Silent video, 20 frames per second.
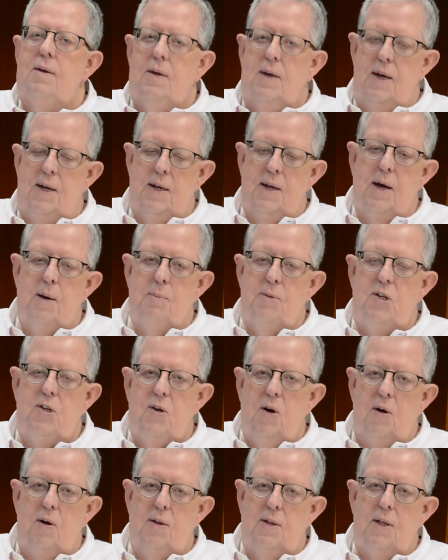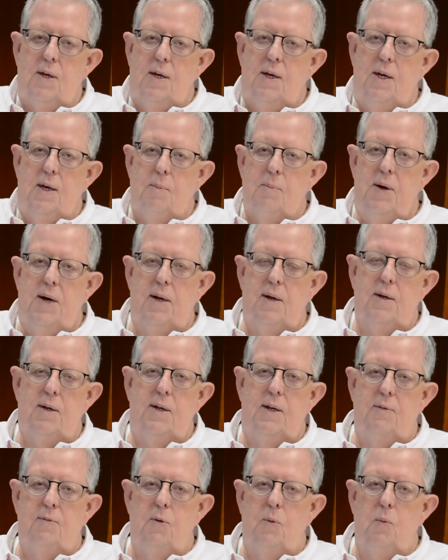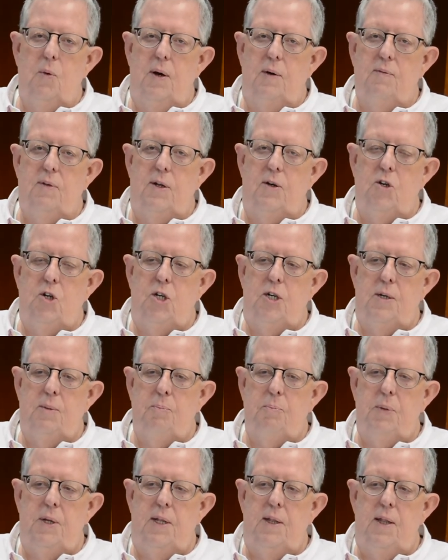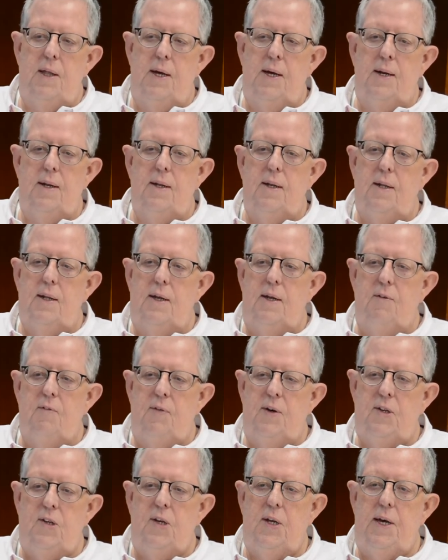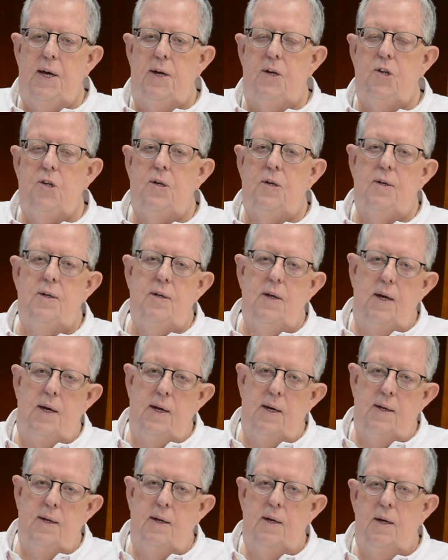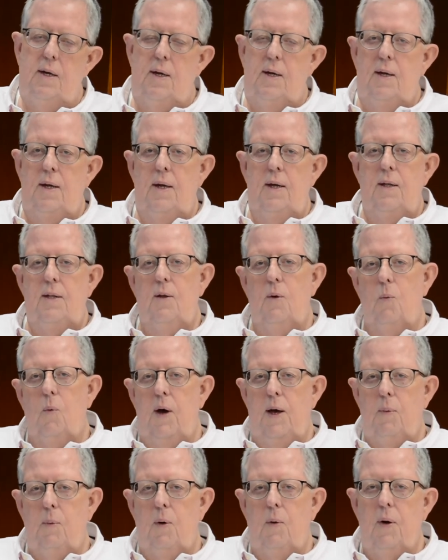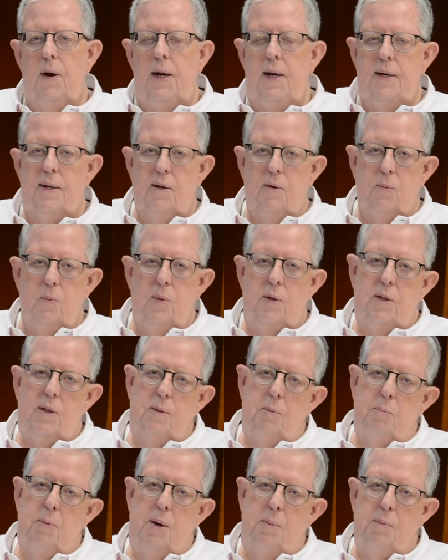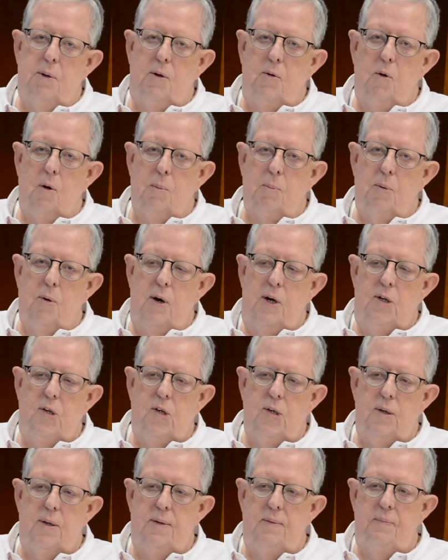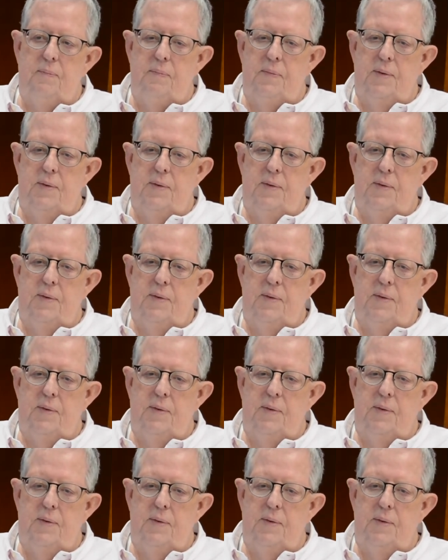Ken got me started thinking about a different way of leadership, but then the investigation and the way we were handled with the public corporation